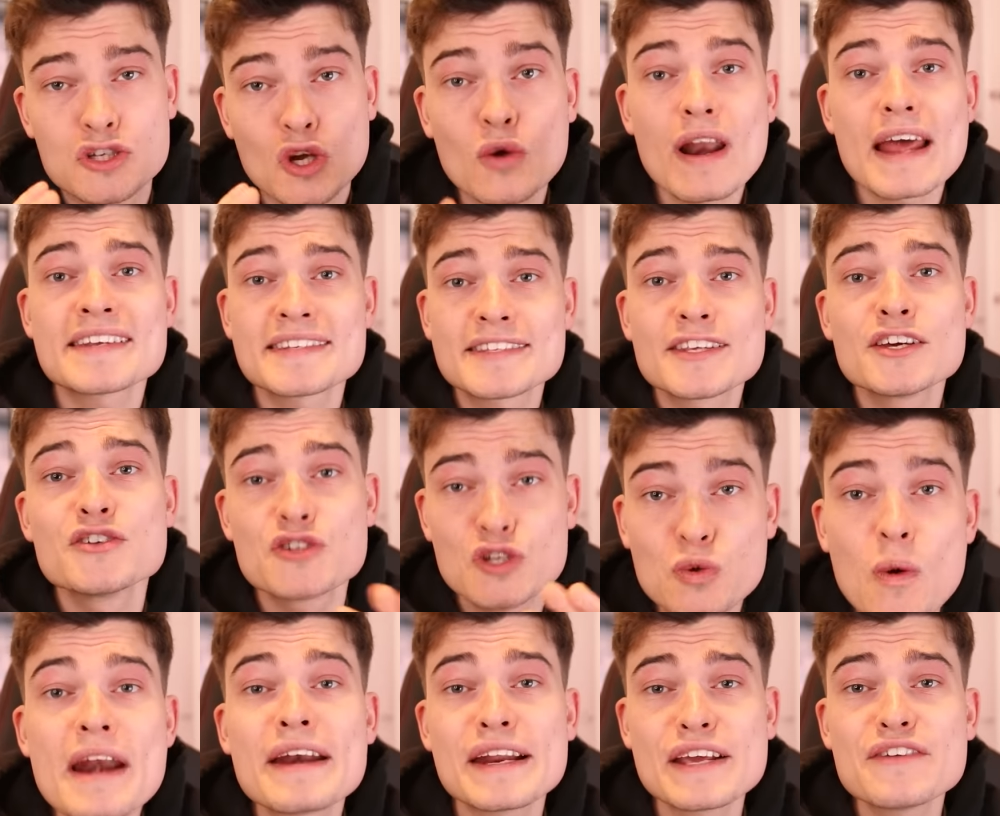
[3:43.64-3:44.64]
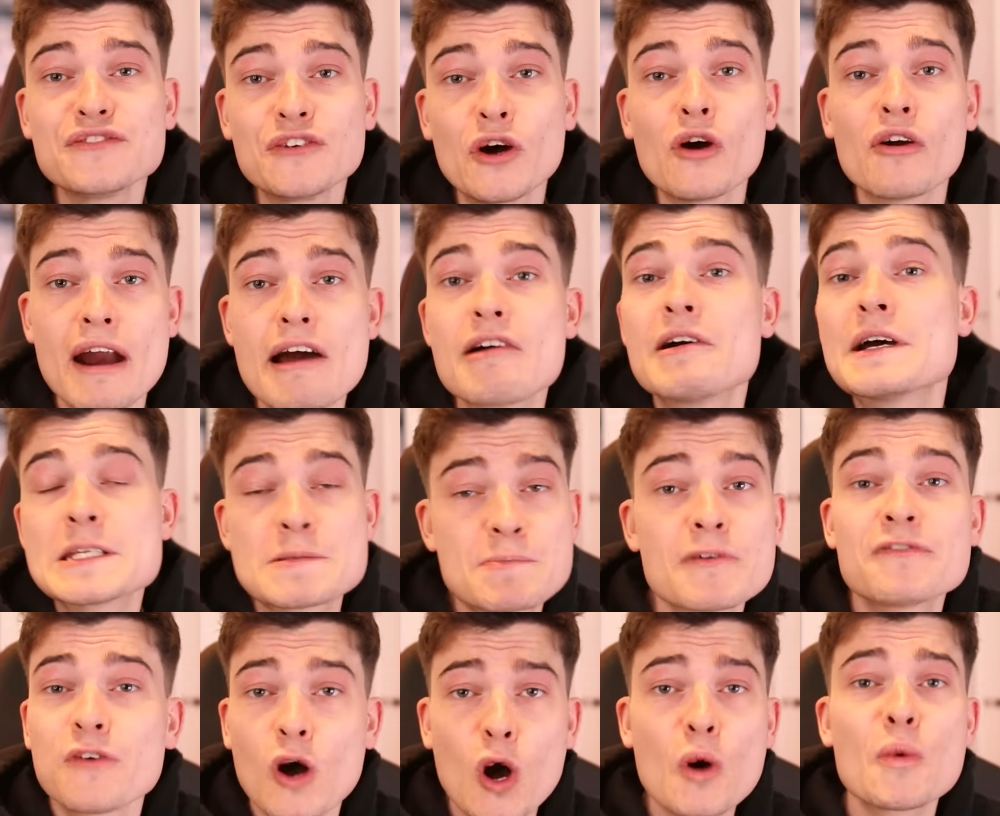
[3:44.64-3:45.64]
So less than 24 hours
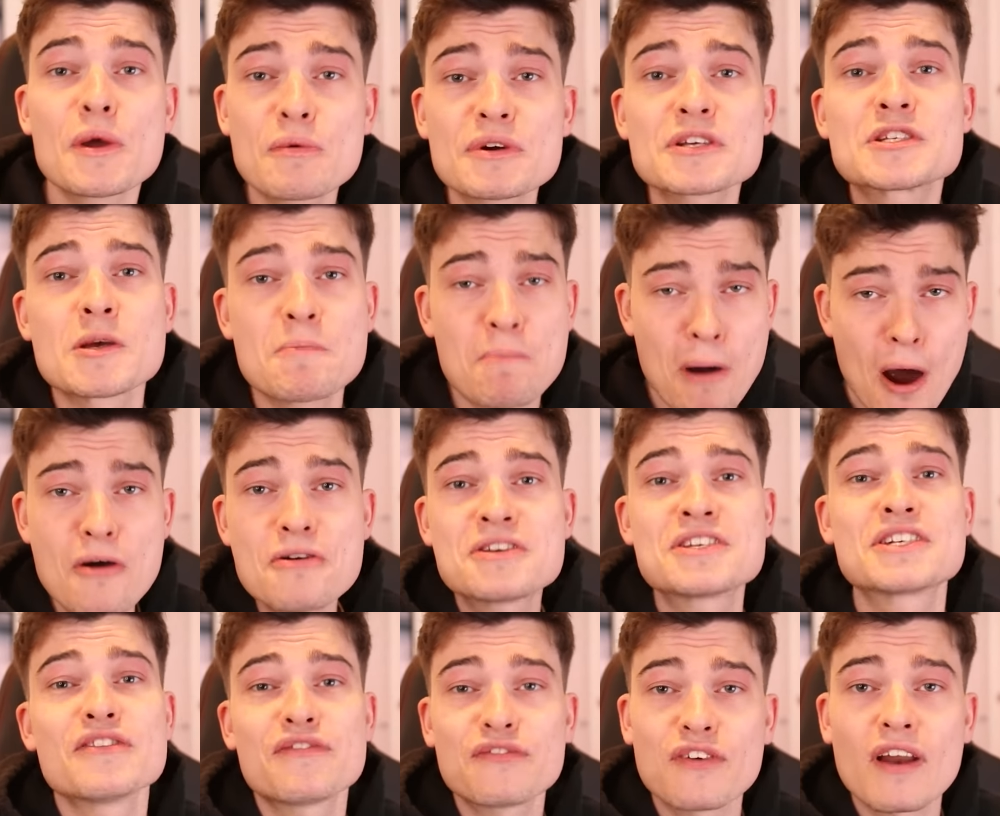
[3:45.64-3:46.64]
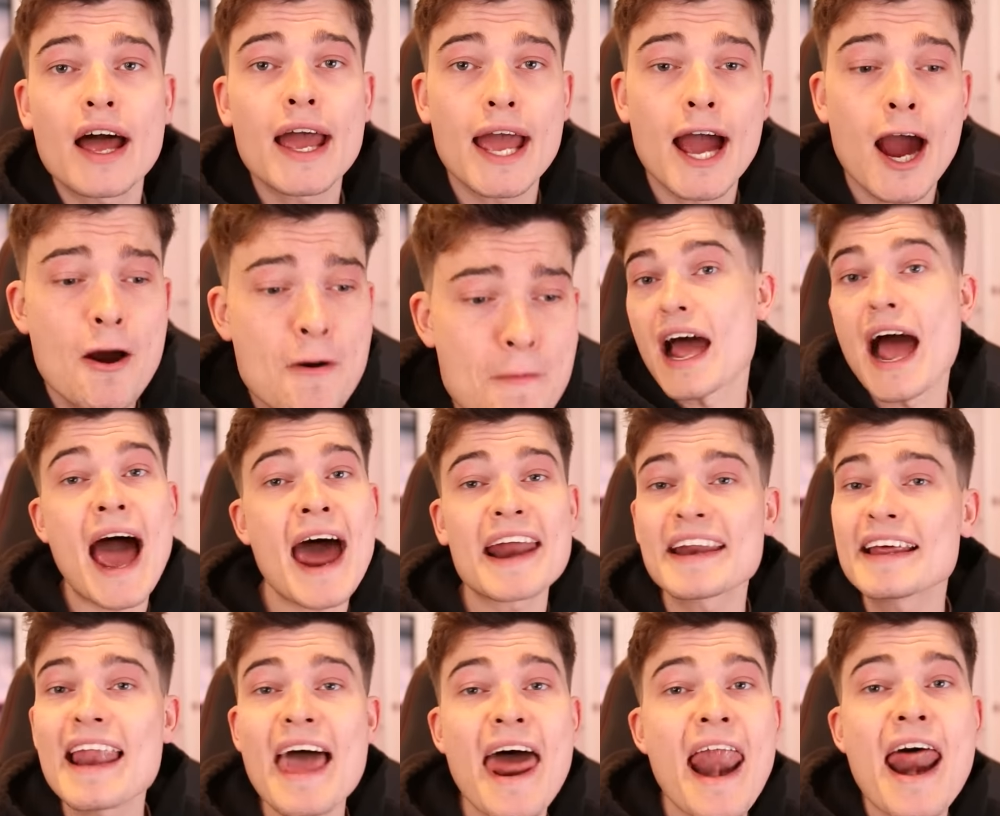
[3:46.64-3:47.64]
before we were supposed to fly out, I had
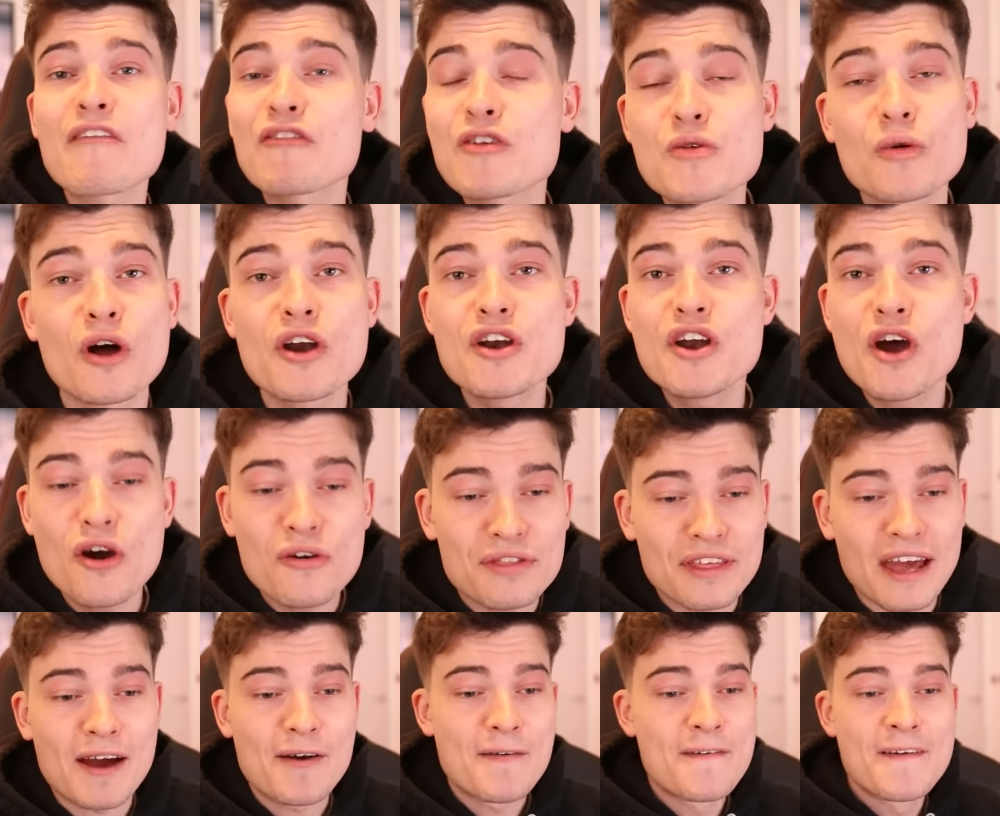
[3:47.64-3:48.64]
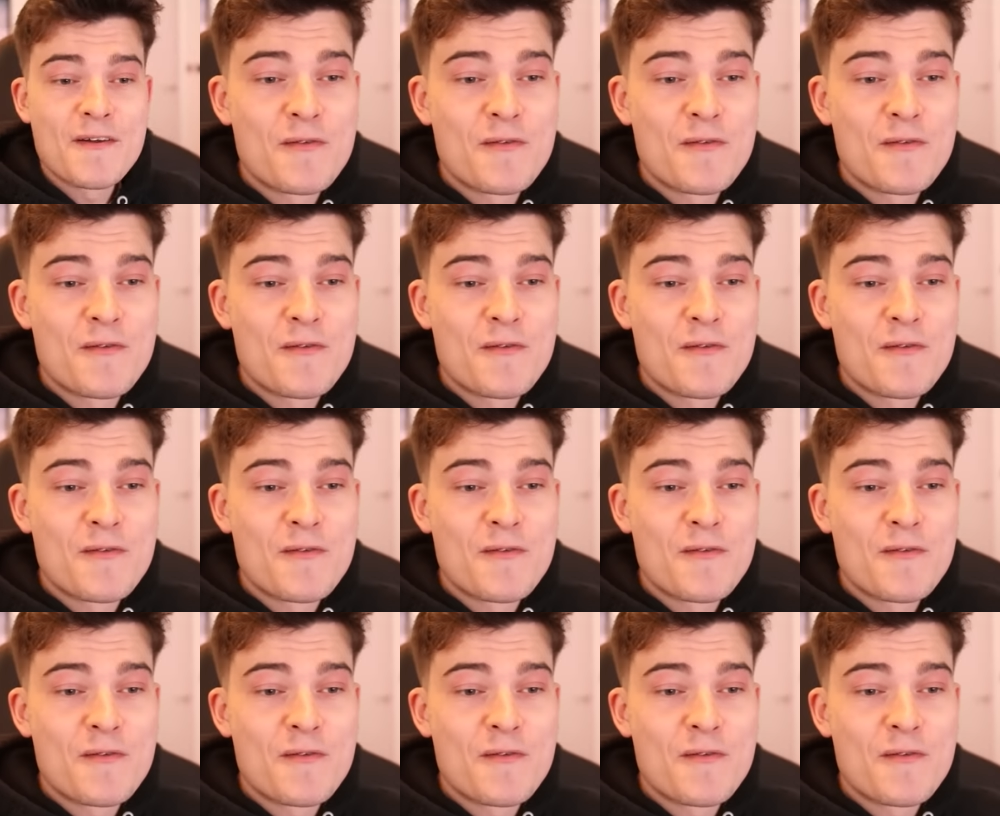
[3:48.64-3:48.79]
to let everyone know that